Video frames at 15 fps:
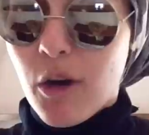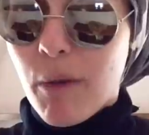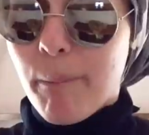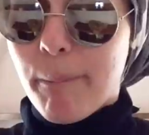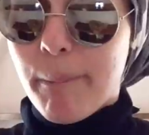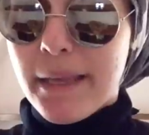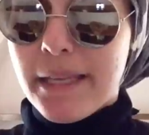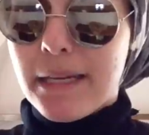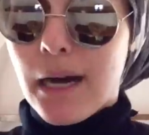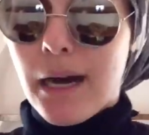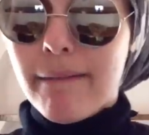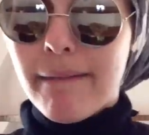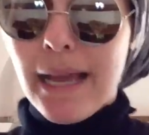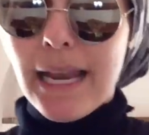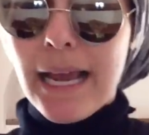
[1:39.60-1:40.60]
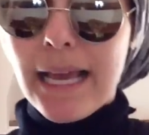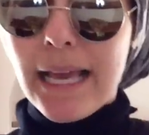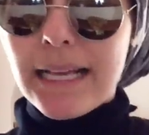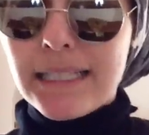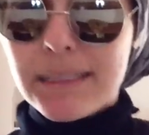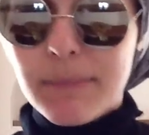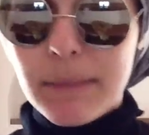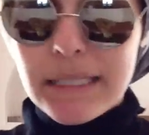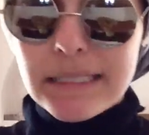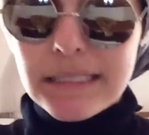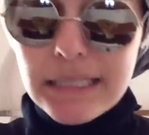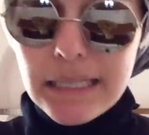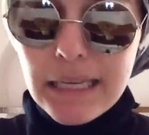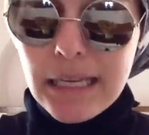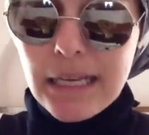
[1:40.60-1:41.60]
God, but you can't wear leggings because
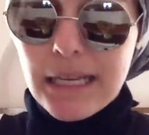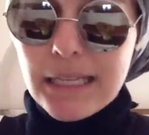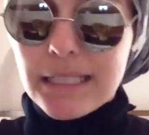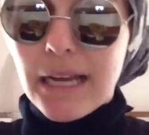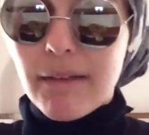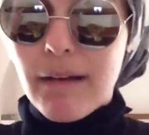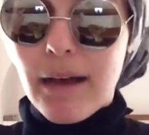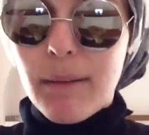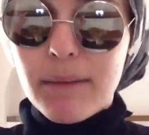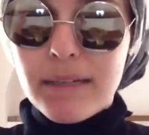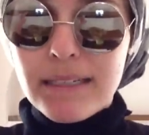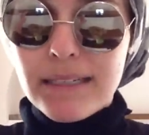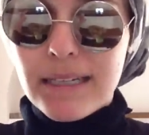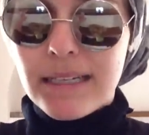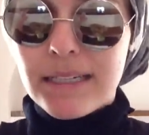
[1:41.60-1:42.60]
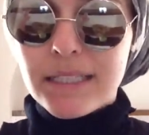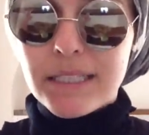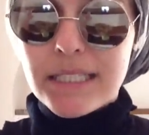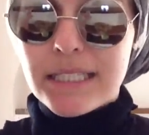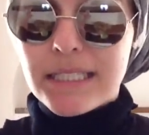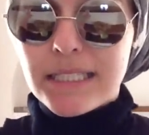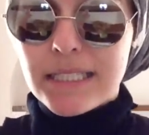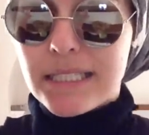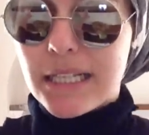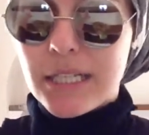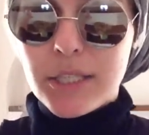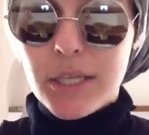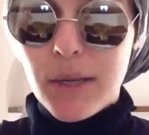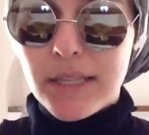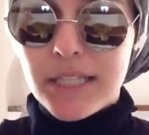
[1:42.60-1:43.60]
it's haram and you're just
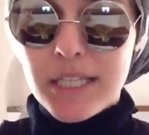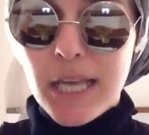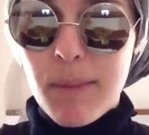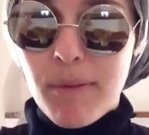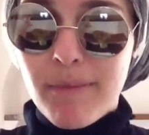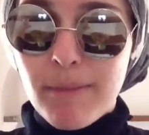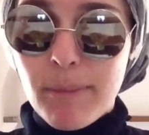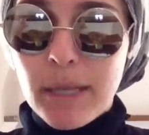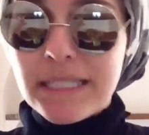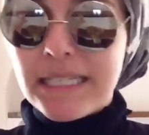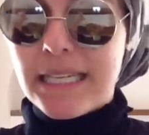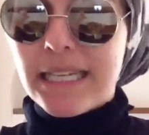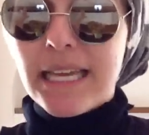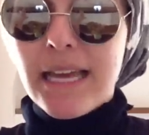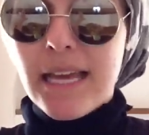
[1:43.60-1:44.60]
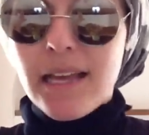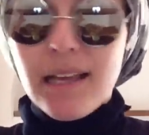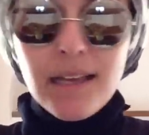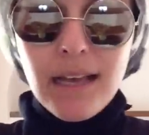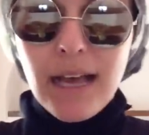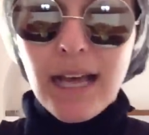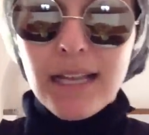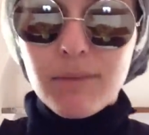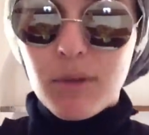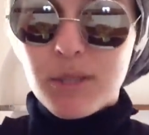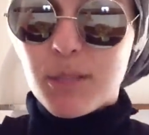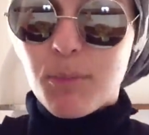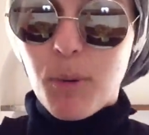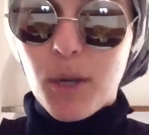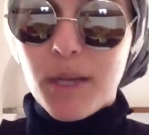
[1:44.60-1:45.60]
still showing the shape of your body, and
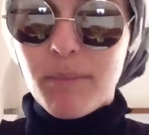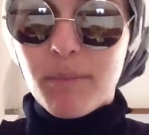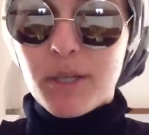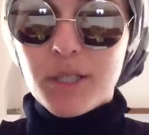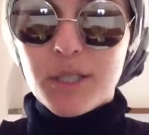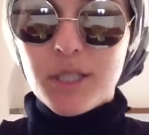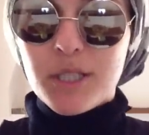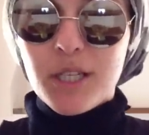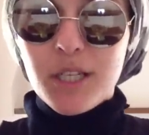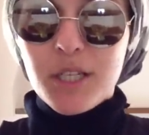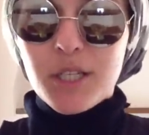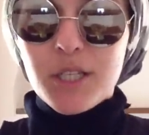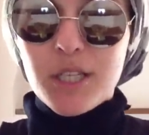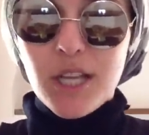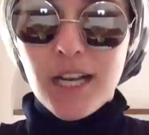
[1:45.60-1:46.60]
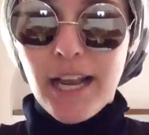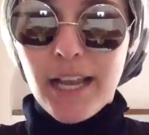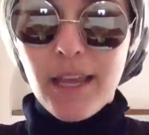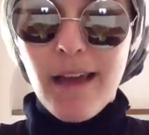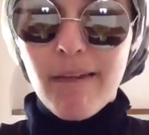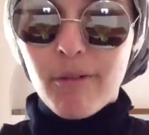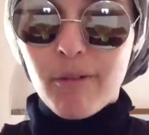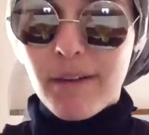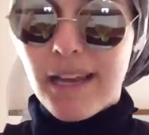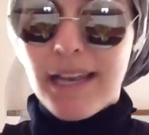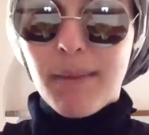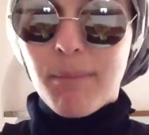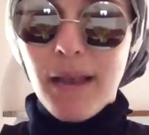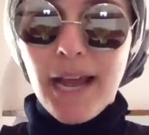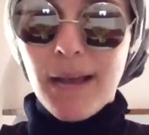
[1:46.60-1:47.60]
what's the point because you just look like you have a
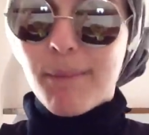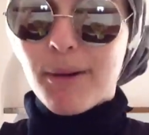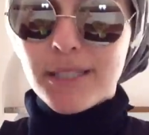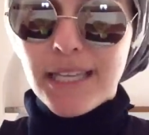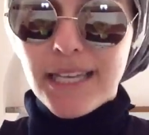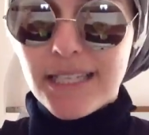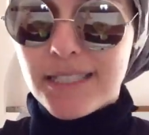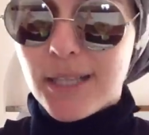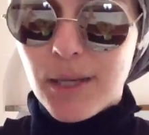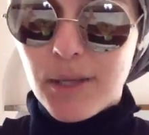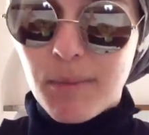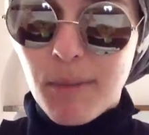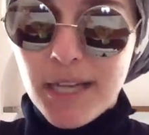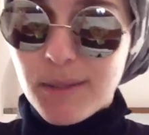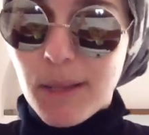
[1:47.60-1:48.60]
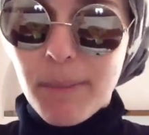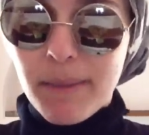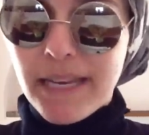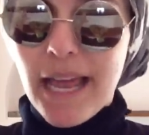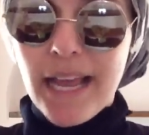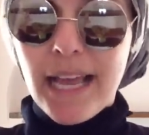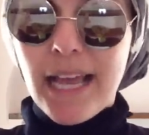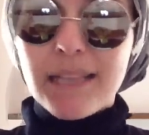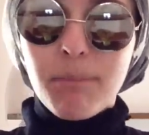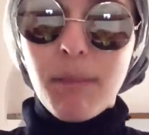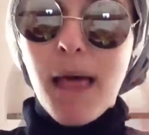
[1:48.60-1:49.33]
really black body, so you might as well be naked,